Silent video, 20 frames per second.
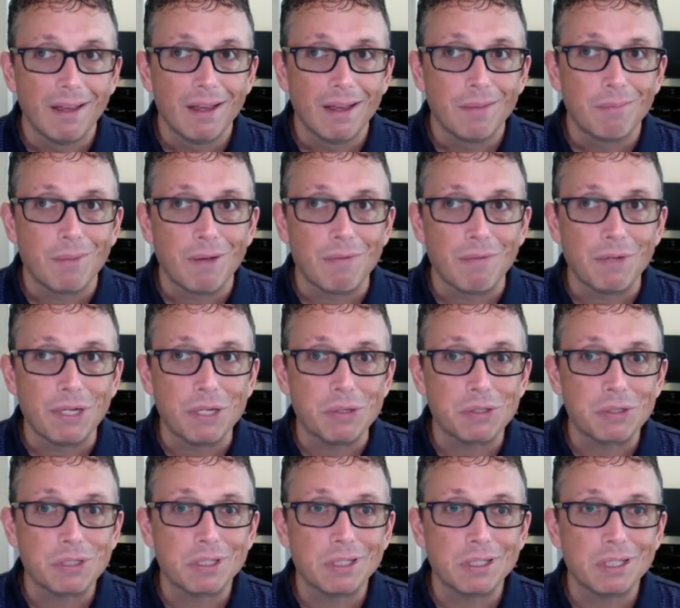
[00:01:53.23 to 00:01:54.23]

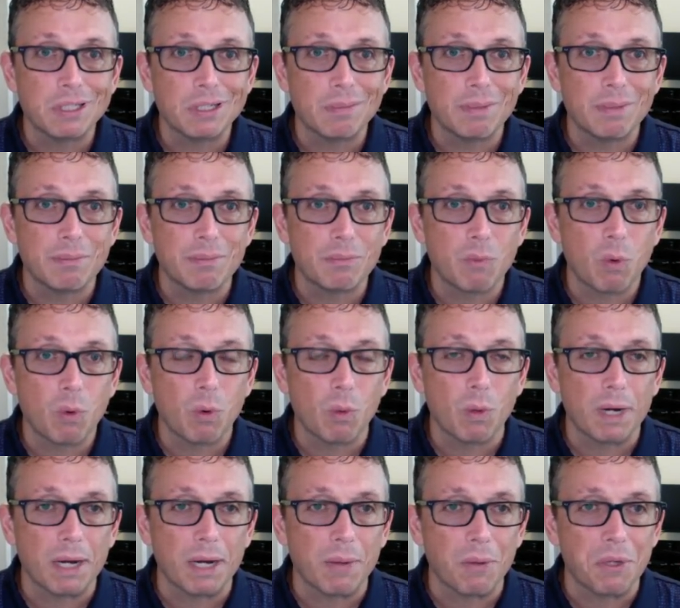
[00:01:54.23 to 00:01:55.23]
videos a little bit more
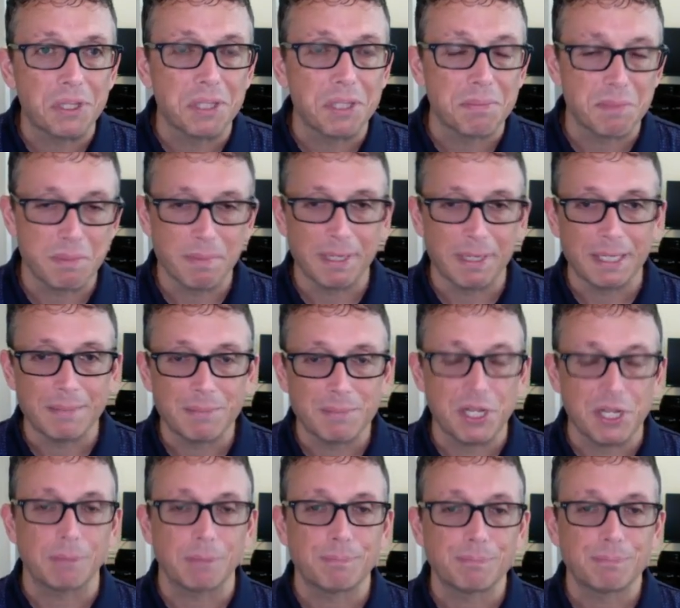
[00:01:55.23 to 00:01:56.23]
what I want them to be.
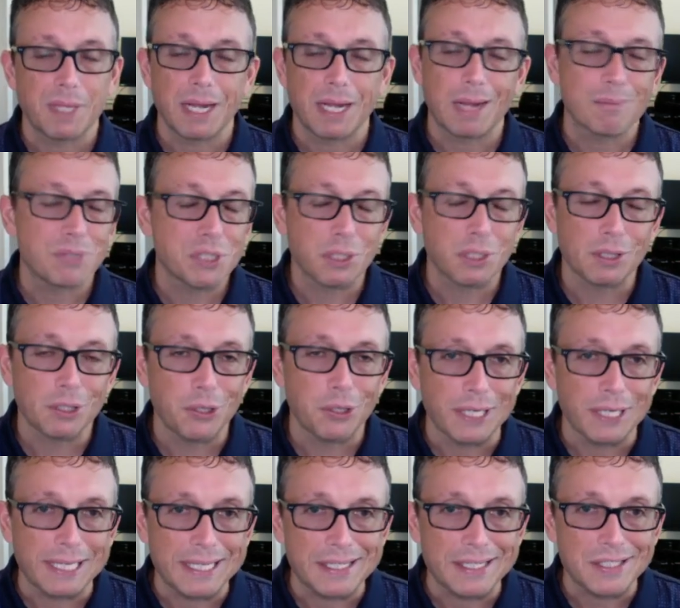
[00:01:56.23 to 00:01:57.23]
So, and I'm still
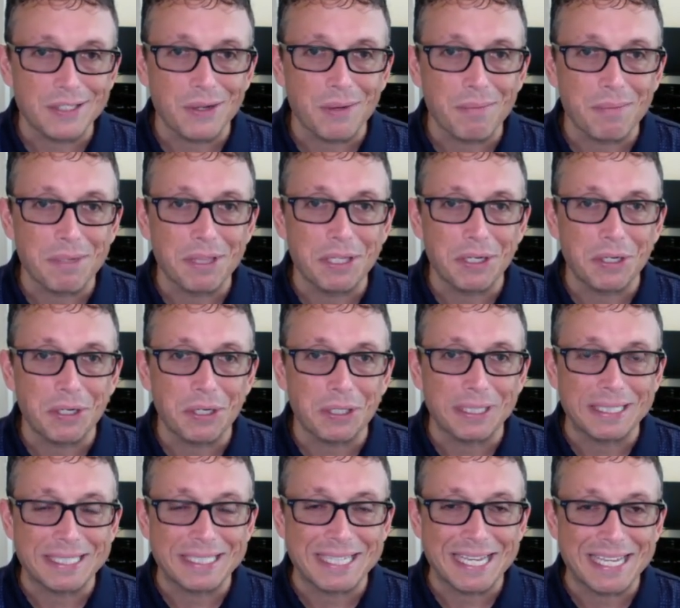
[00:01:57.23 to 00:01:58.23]
learning it, so I'm in the
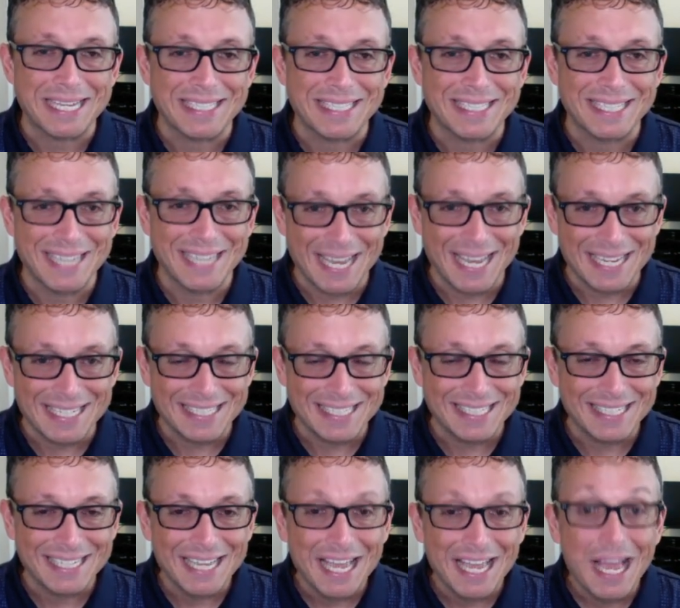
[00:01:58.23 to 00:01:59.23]
early days yet.
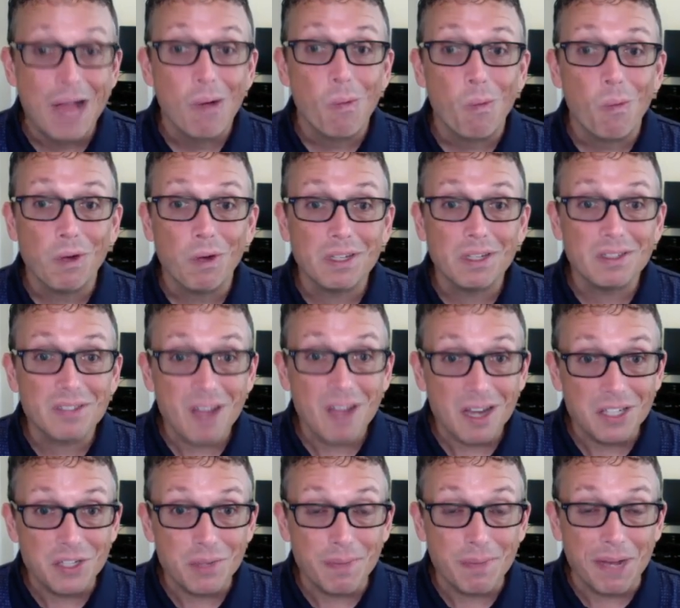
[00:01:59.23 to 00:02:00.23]
Wanted to
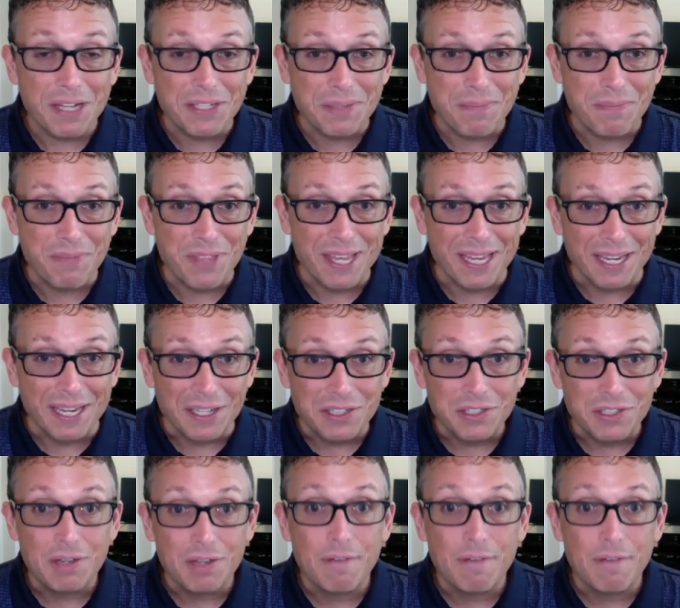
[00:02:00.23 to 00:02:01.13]
talk to you about some things.